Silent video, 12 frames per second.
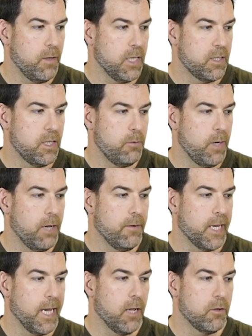let's say we have a
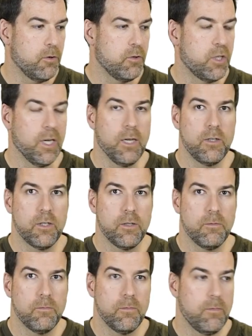calendar change
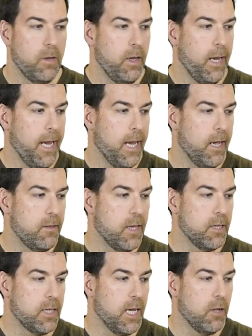and
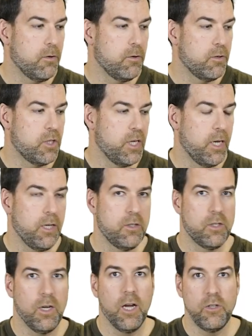that calendar change
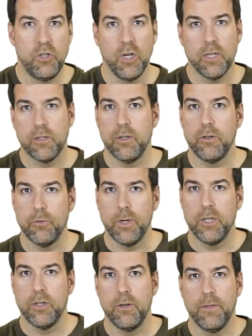adjusts the
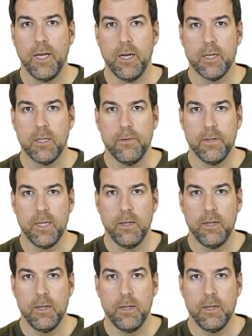duration of that activity.